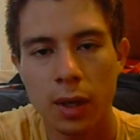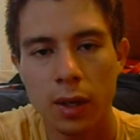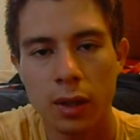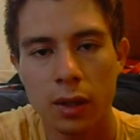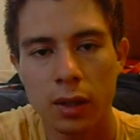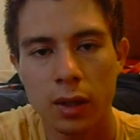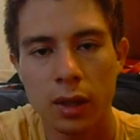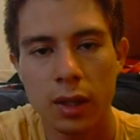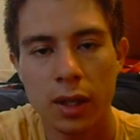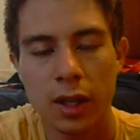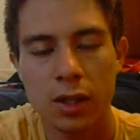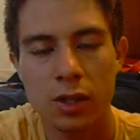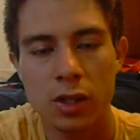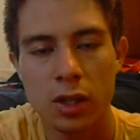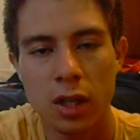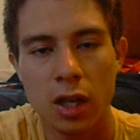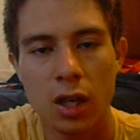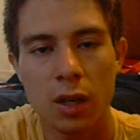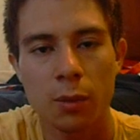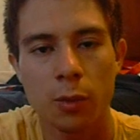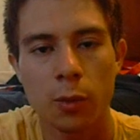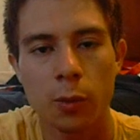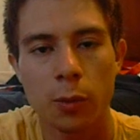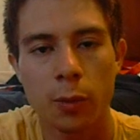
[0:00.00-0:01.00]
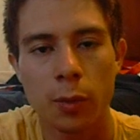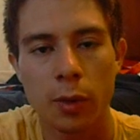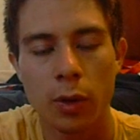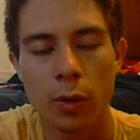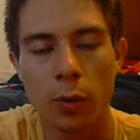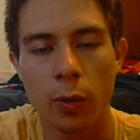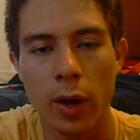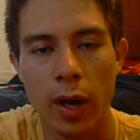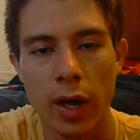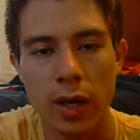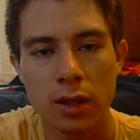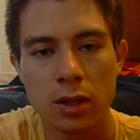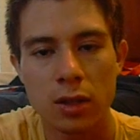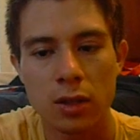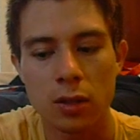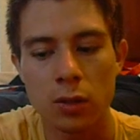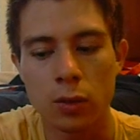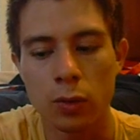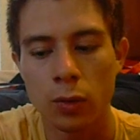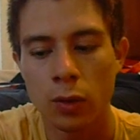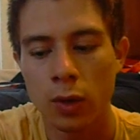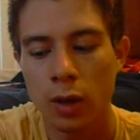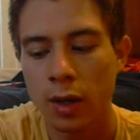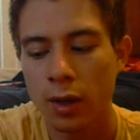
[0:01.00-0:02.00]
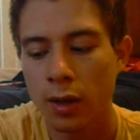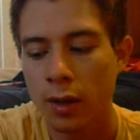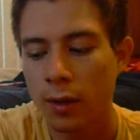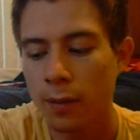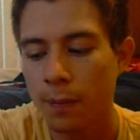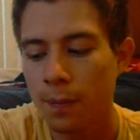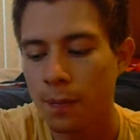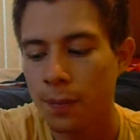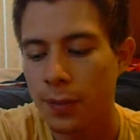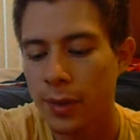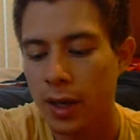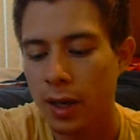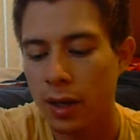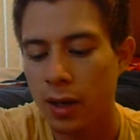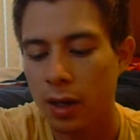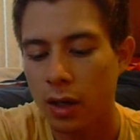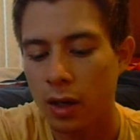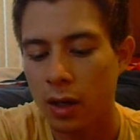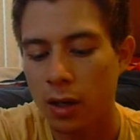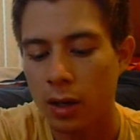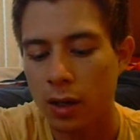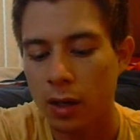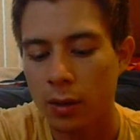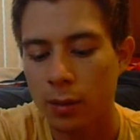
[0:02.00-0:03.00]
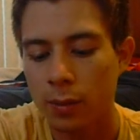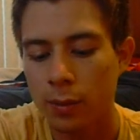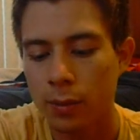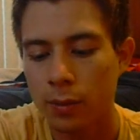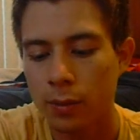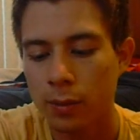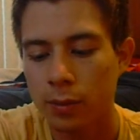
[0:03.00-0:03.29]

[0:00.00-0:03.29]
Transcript: and he actually came up with a way to um,